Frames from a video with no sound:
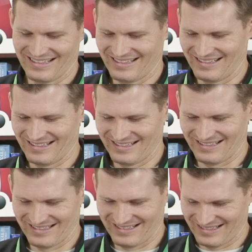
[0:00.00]

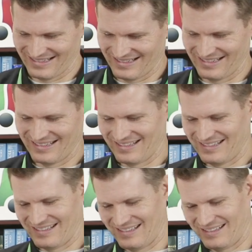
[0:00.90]

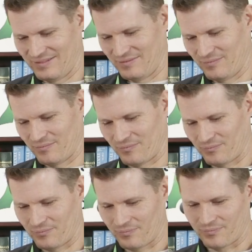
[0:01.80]

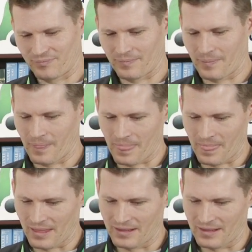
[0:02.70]
The person shown says nothing.